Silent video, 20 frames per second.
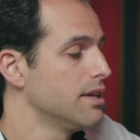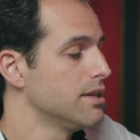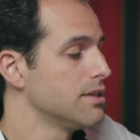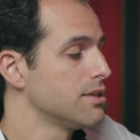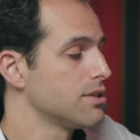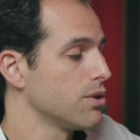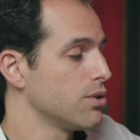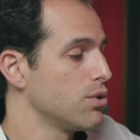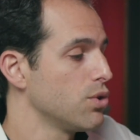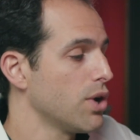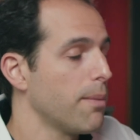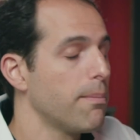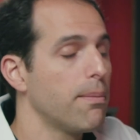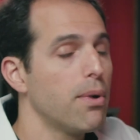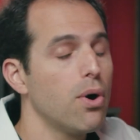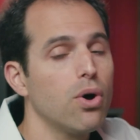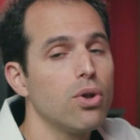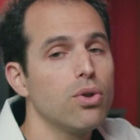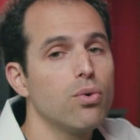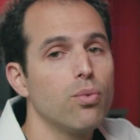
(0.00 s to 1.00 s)
So you are
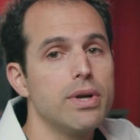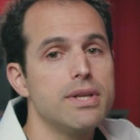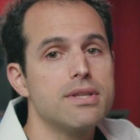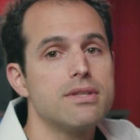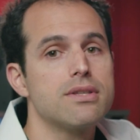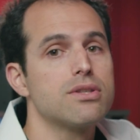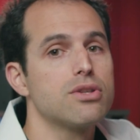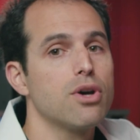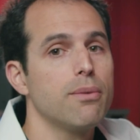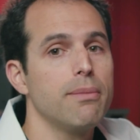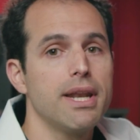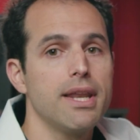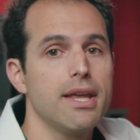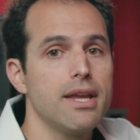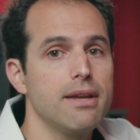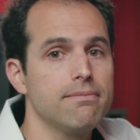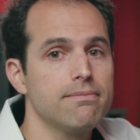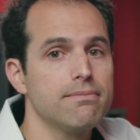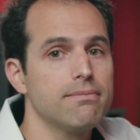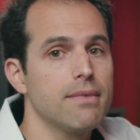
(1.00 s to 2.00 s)
born with so
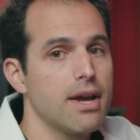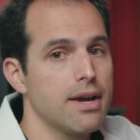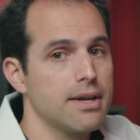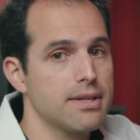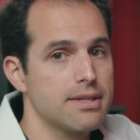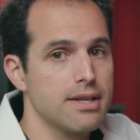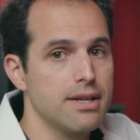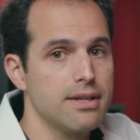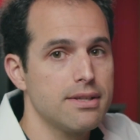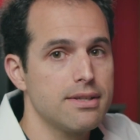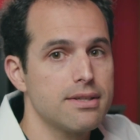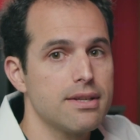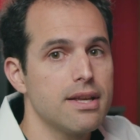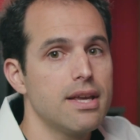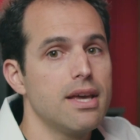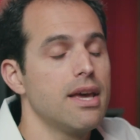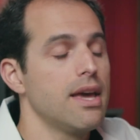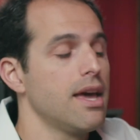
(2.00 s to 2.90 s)
many hair cells,